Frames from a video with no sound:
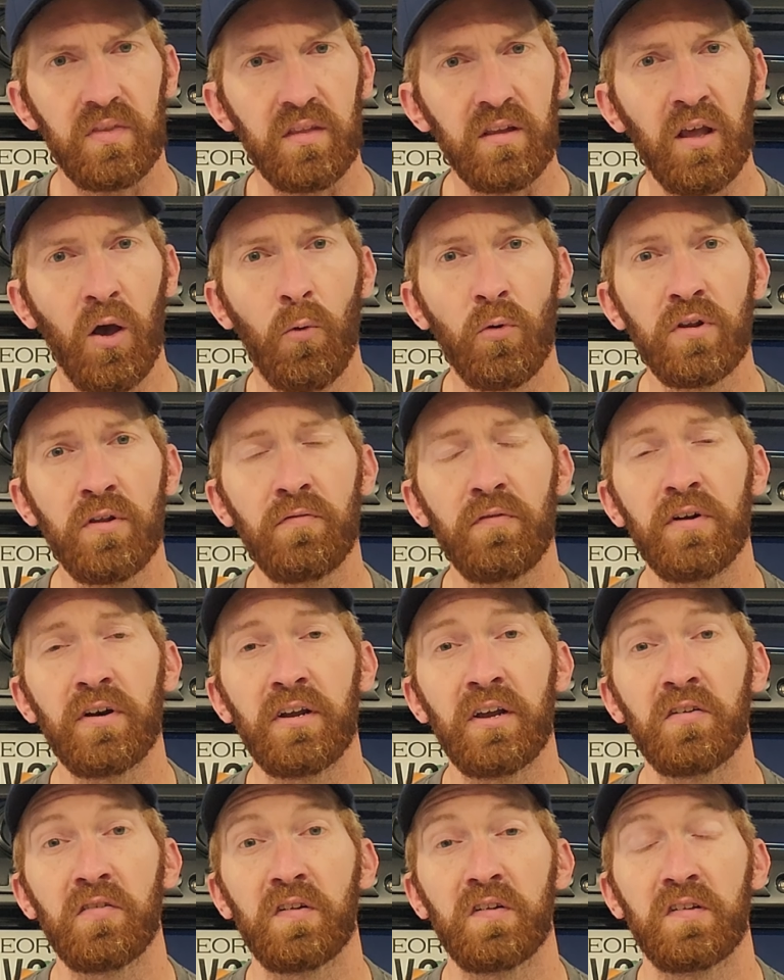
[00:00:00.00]
I wasn't
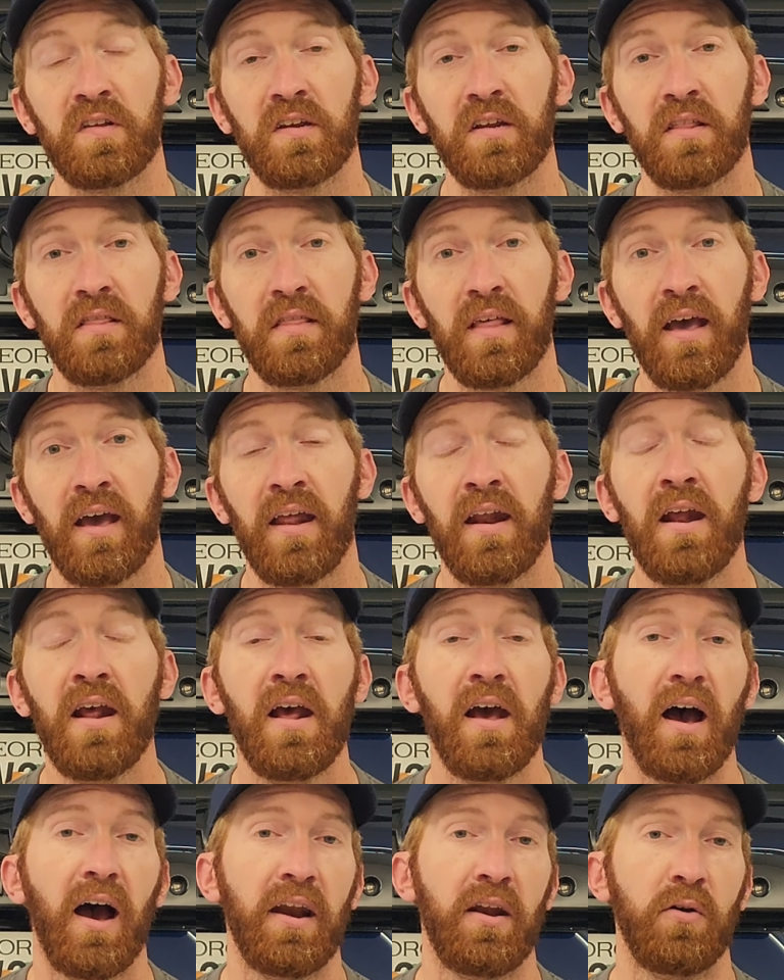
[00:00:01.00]
very interested in that.
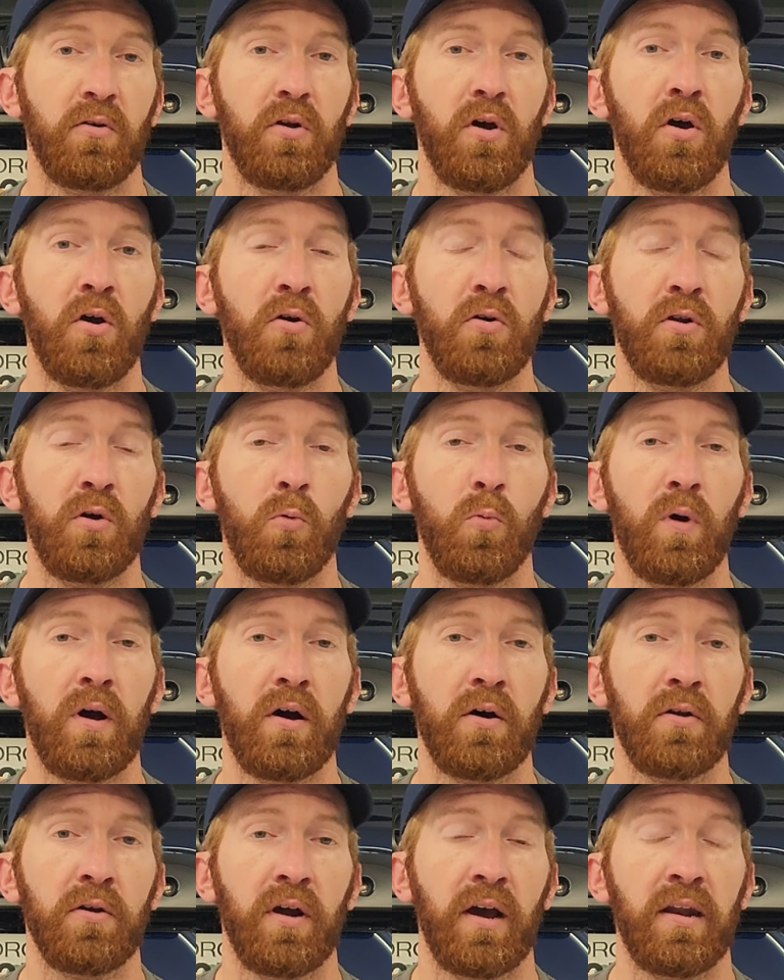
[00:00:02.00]
I don't own a
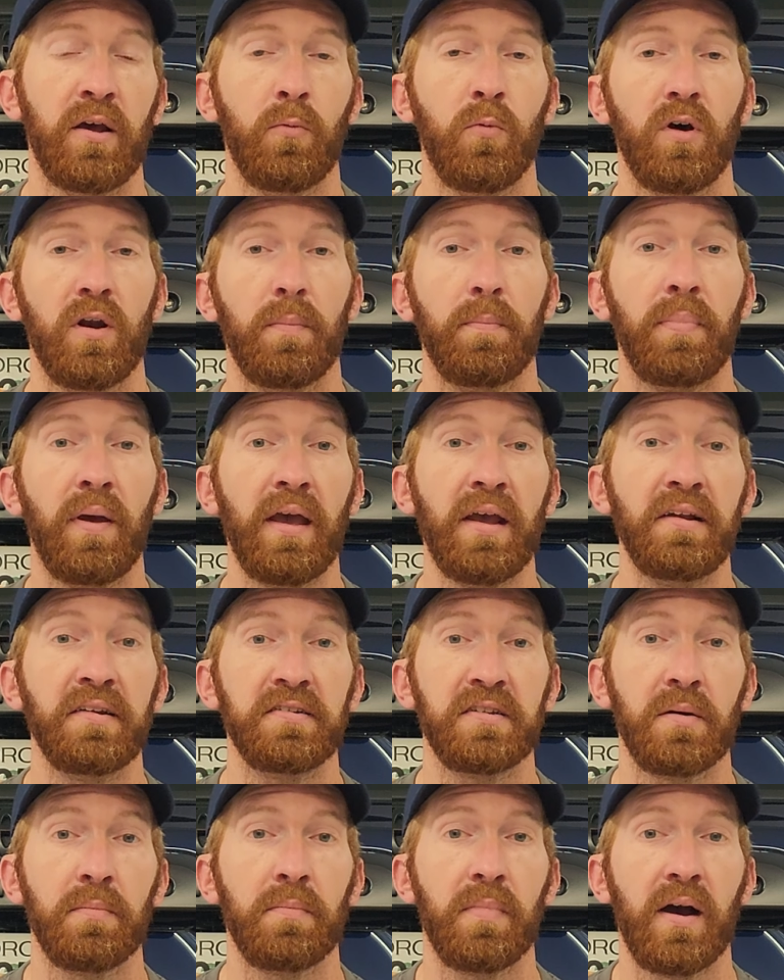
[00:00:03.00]
welder. I didn't want to pay
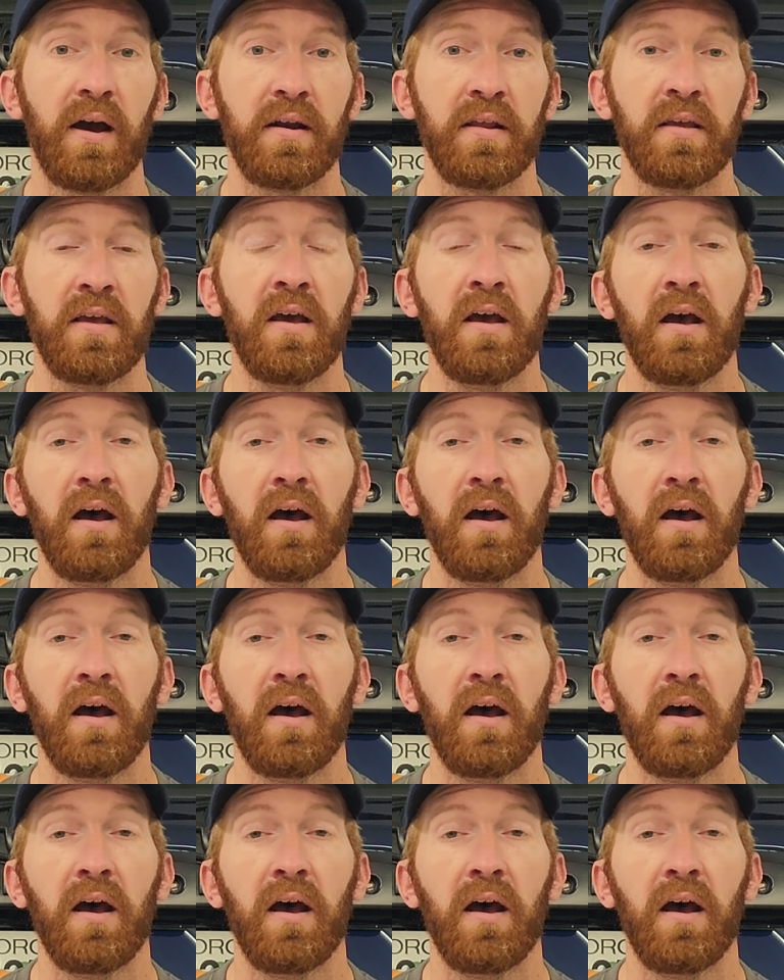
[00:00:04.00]
somebody.